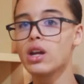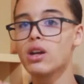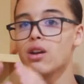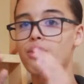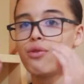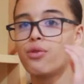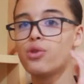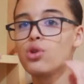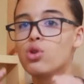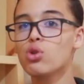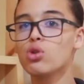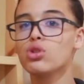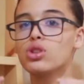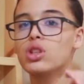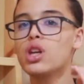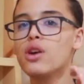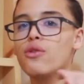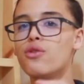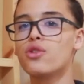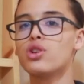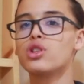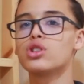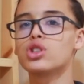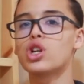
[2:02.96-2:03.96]
a few
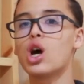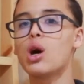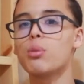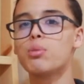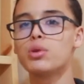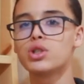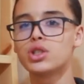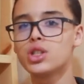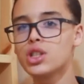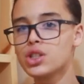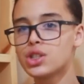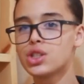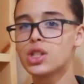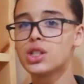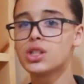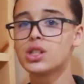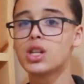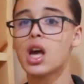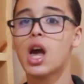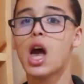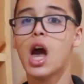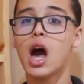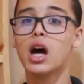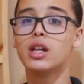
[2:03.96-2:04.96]
different compositions
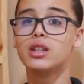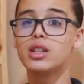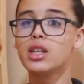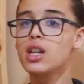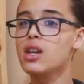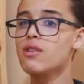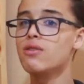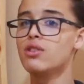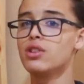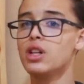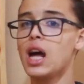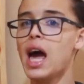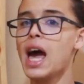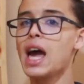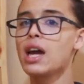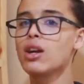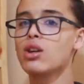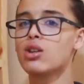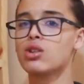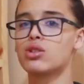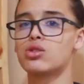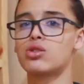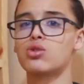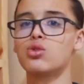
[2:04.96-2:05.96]
and even
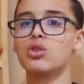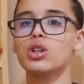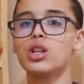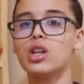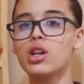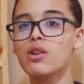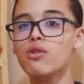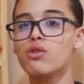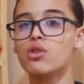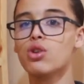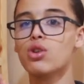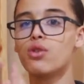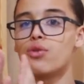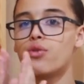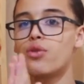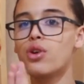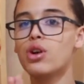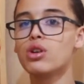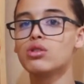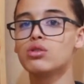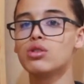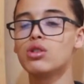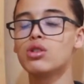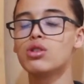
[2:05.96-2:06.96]
angles to give your
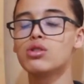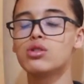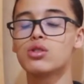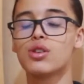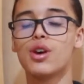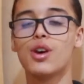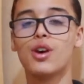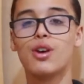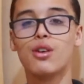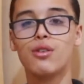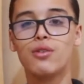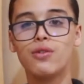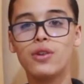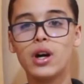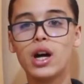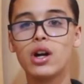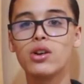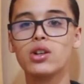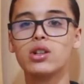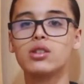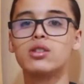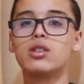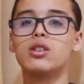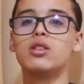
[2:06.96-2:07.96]
photos
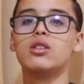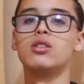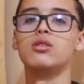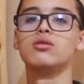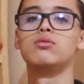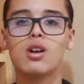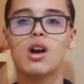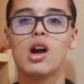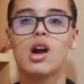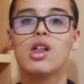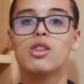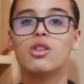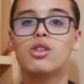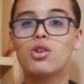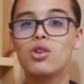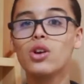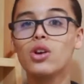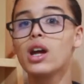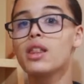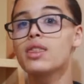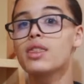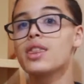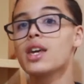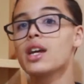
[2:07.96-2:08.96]
variety. The
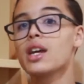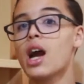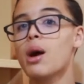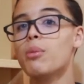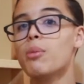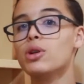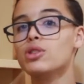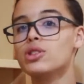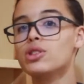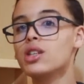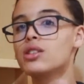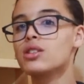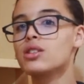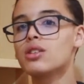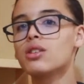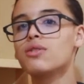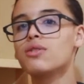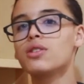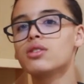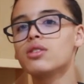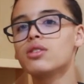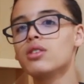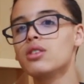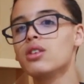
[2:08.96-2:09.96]
great thing about digital
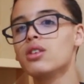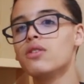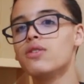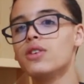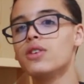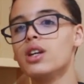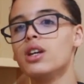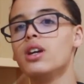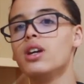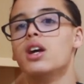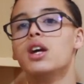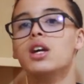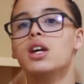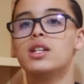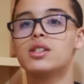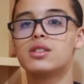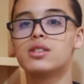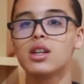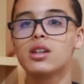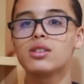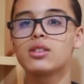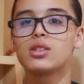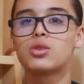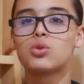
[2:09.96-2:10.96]
photography is
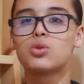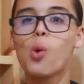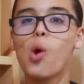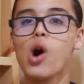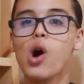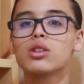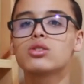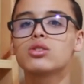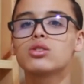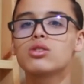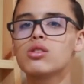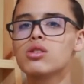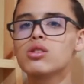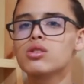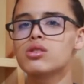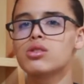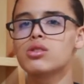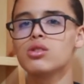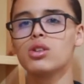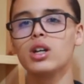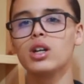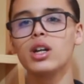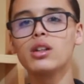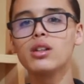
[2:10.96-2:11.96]
that it won't cost
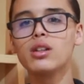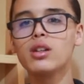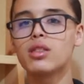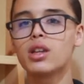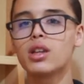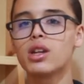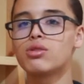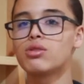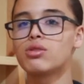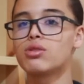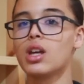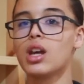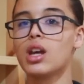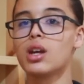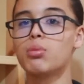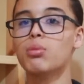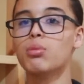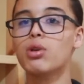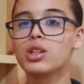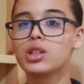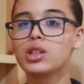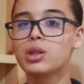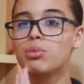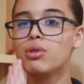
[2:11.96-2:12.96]
you anything to take
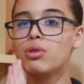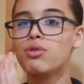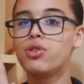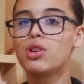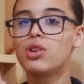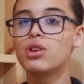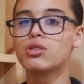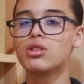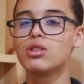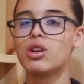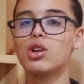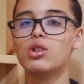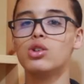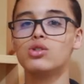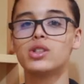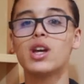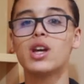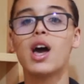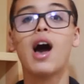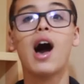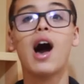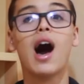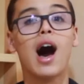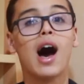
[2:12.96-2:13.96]
multiple photos
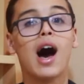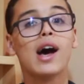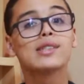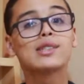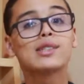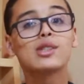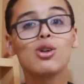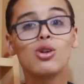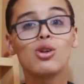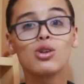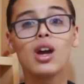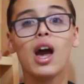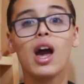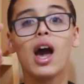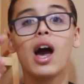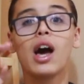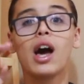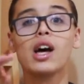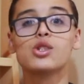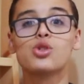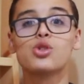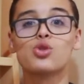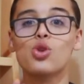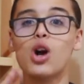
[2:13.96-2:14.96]
as long
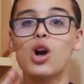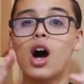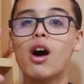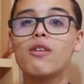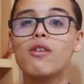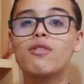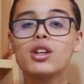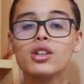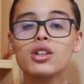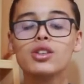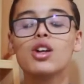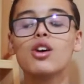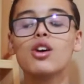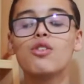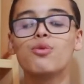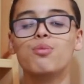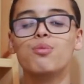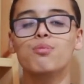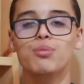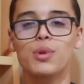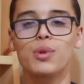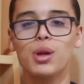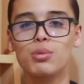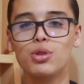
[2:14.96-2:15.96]
as you have
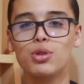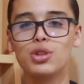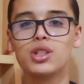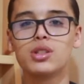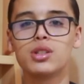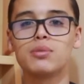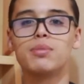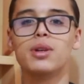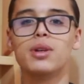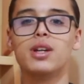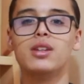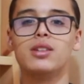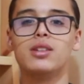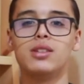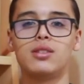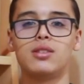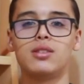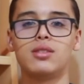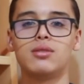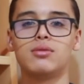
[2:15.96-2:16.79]
enough memory space.